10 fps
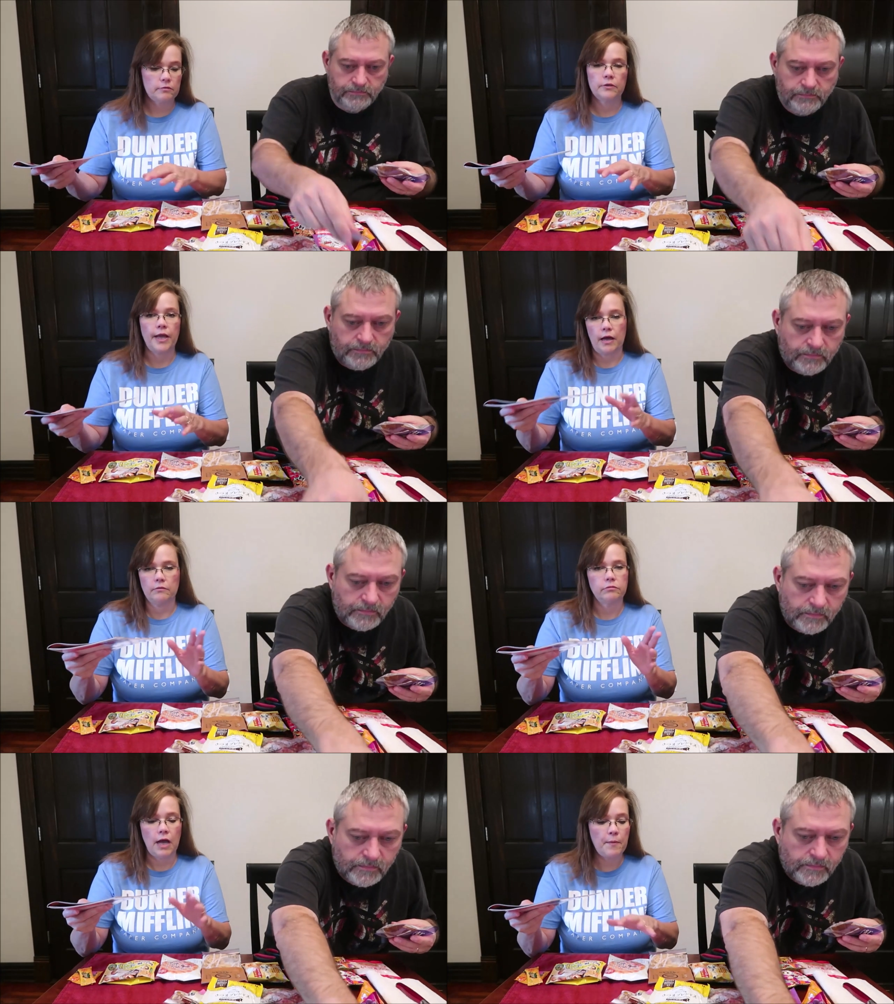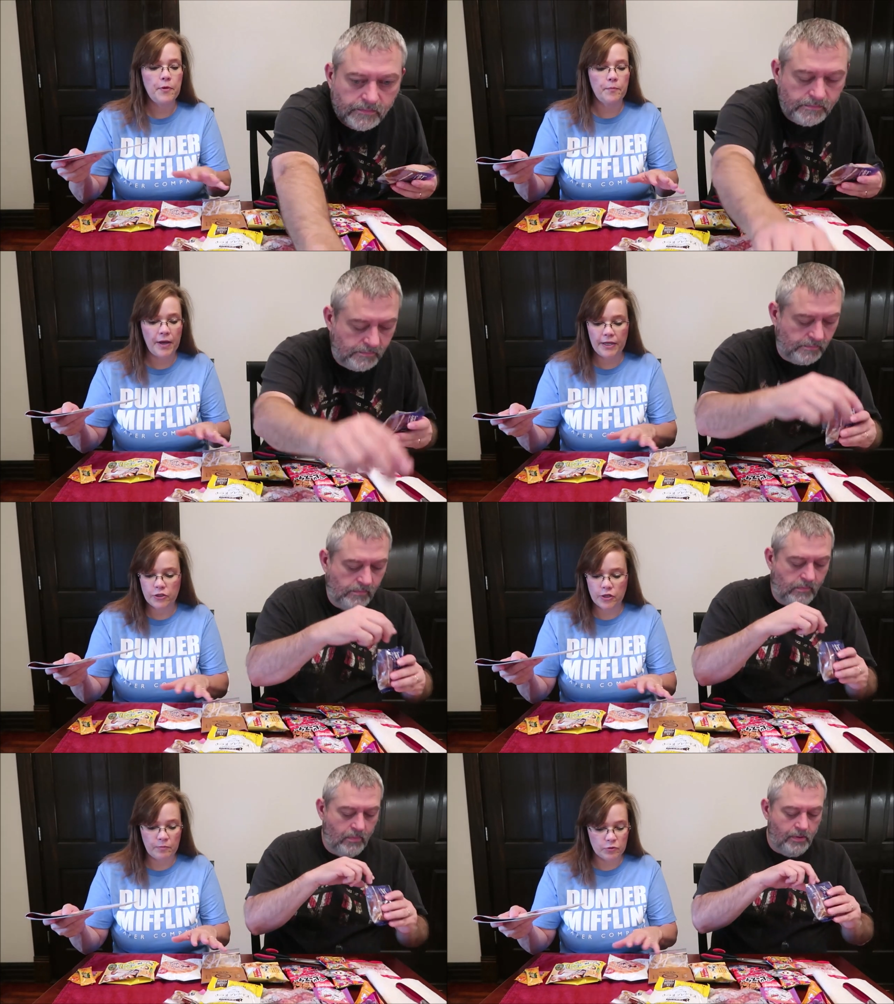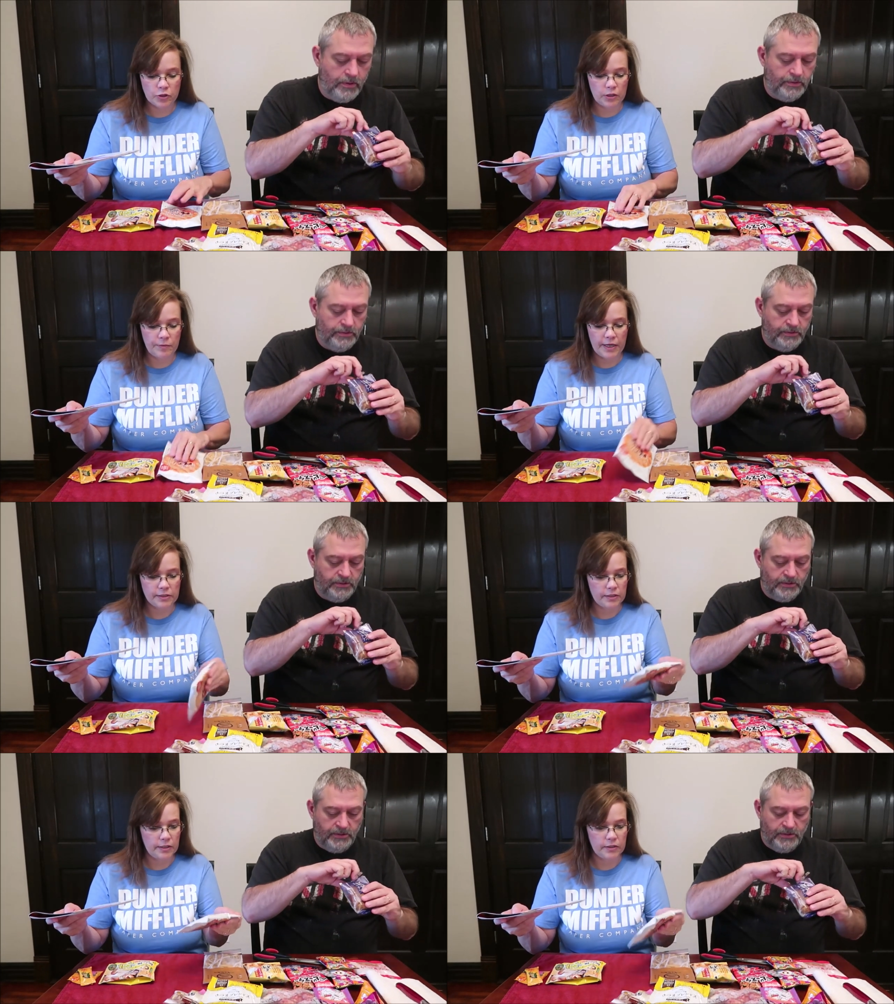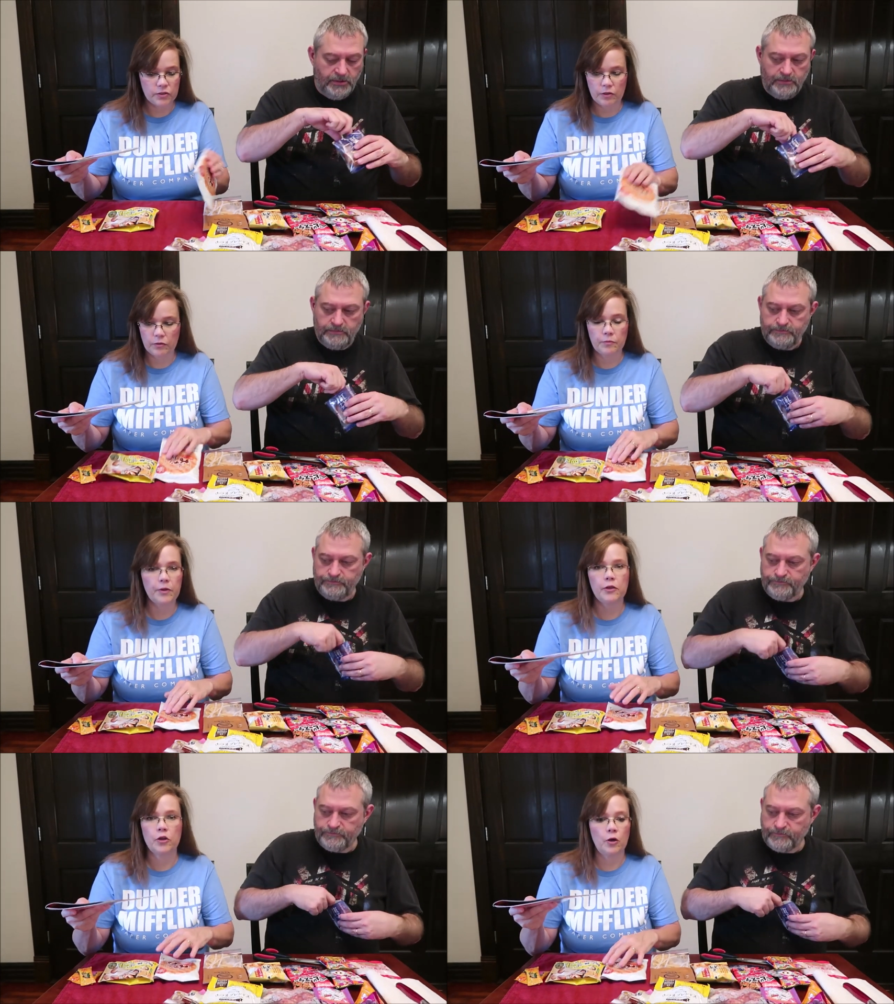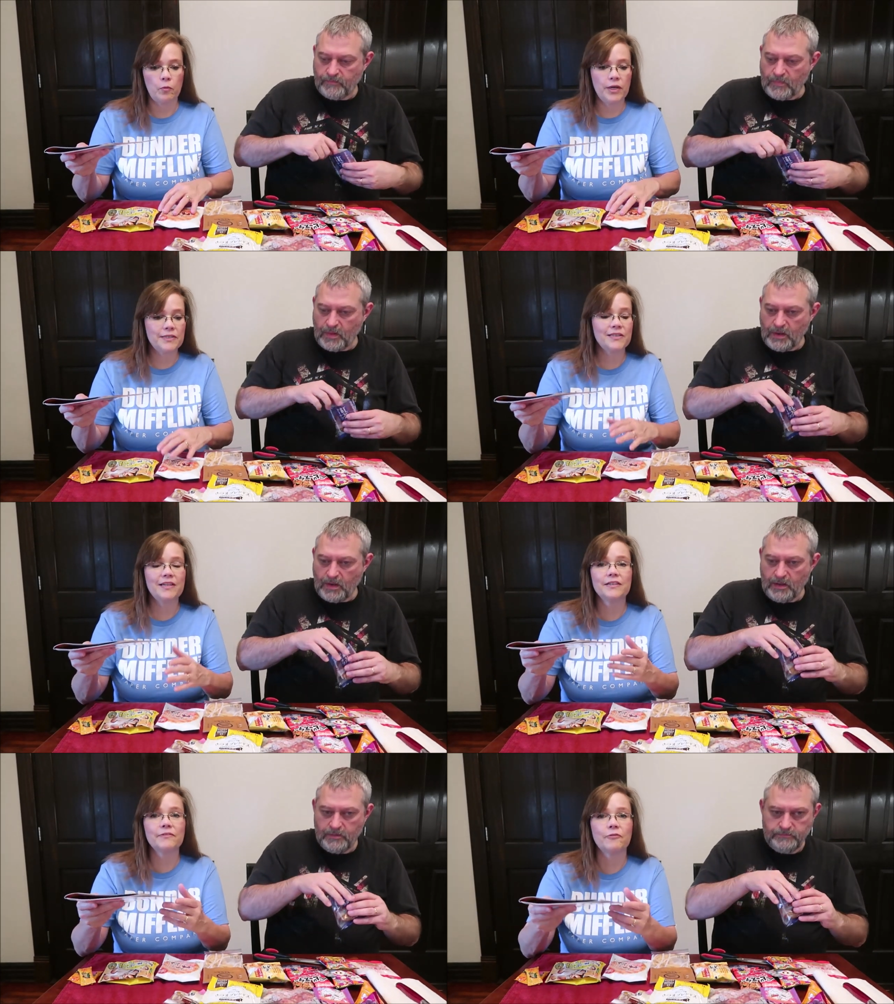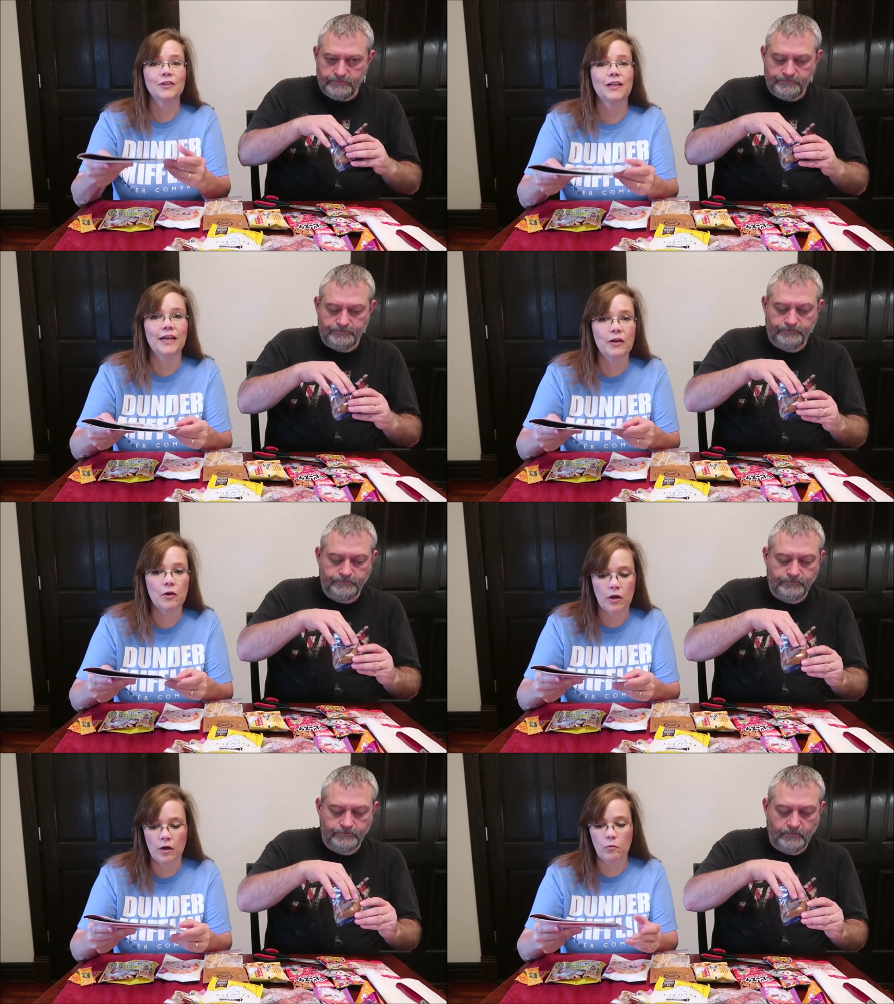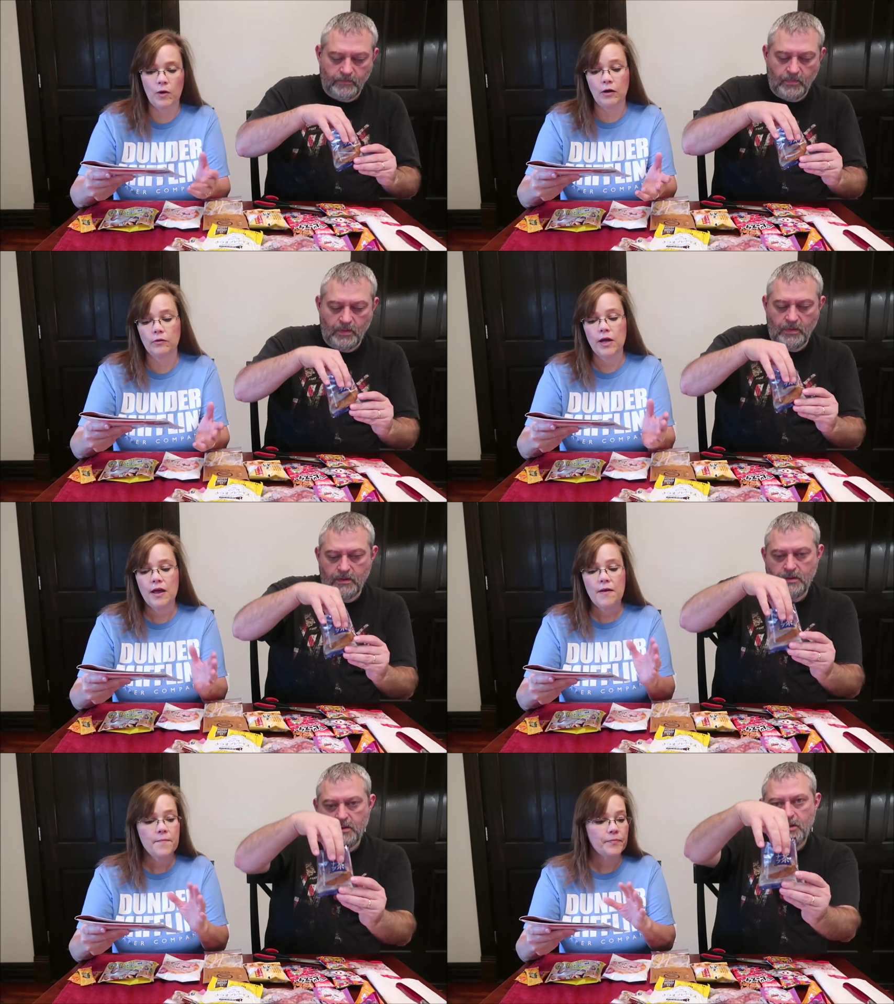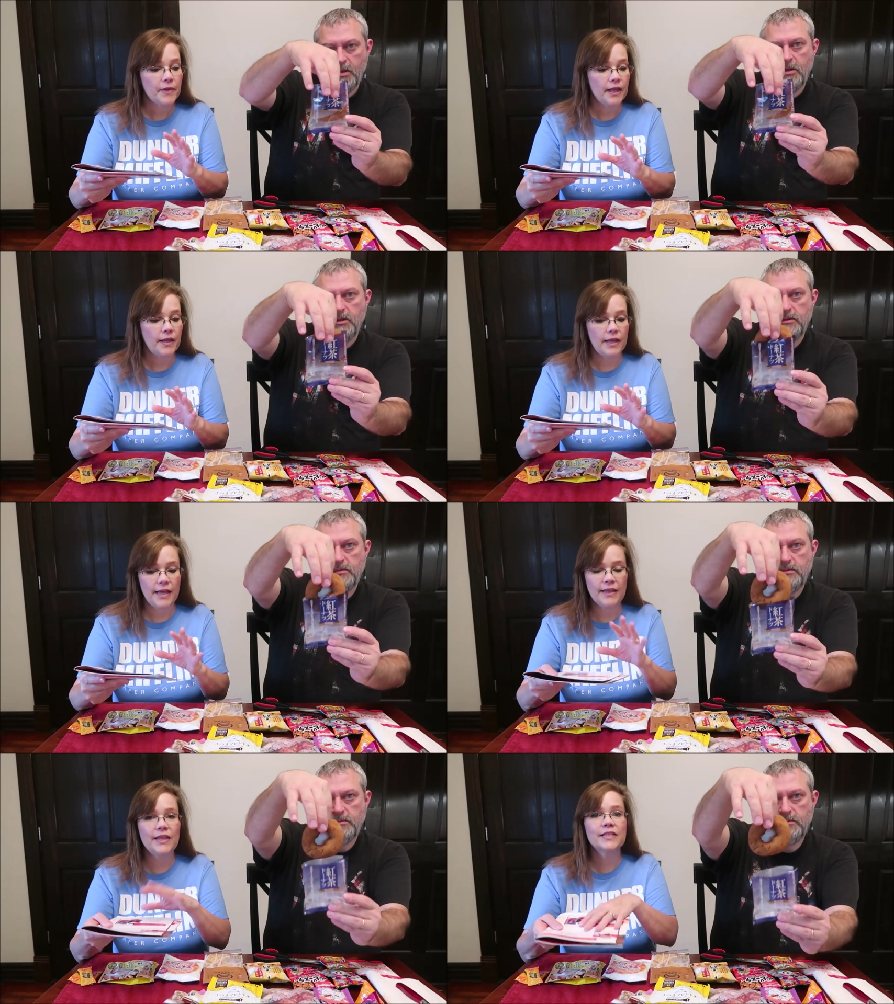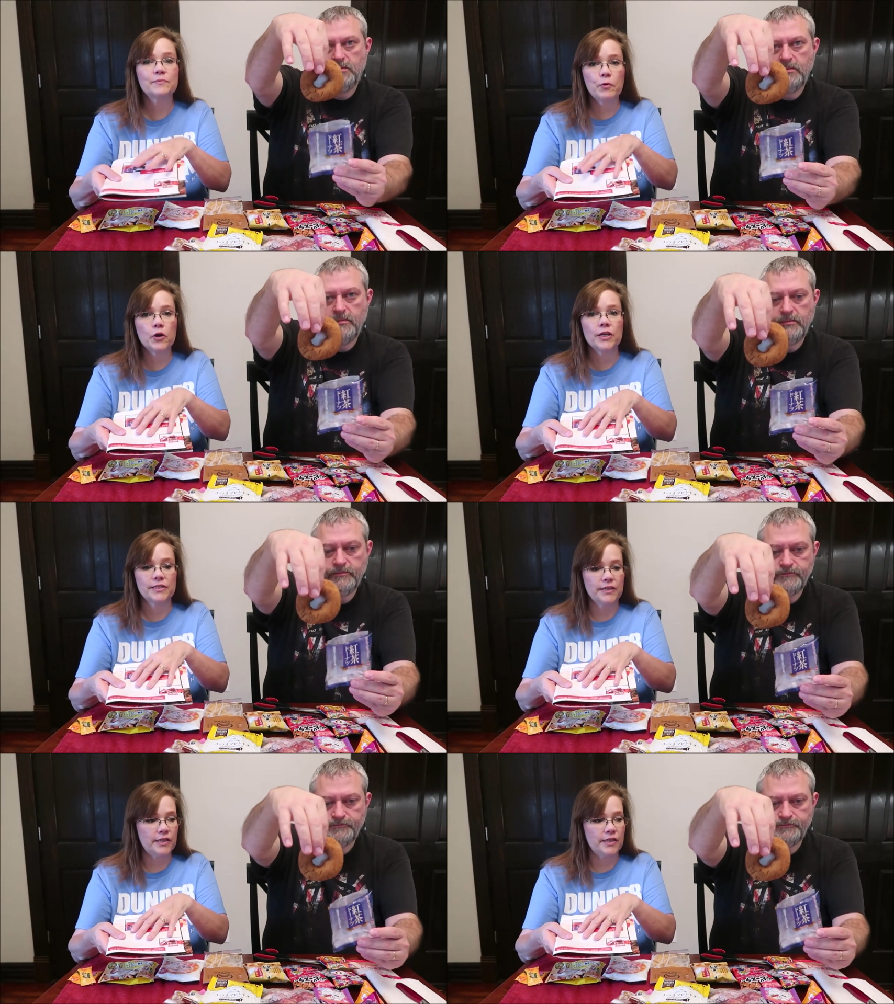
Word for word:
Speaker 1: Yeah, I put page numbers on the backs of these, so you know when it's in a different language. Uh, well, it, this book is in